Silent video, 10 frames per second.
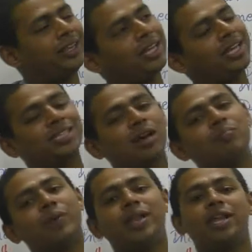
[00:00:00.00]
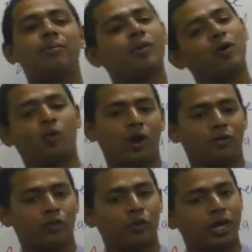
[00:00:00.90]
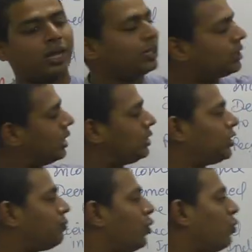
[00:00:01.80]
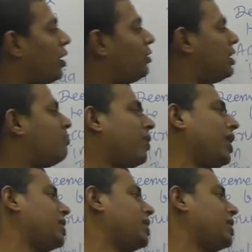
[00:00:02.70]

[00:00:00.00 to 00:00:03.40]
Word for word: There is just company name called Vodafone. Okay, let's let's just put one simple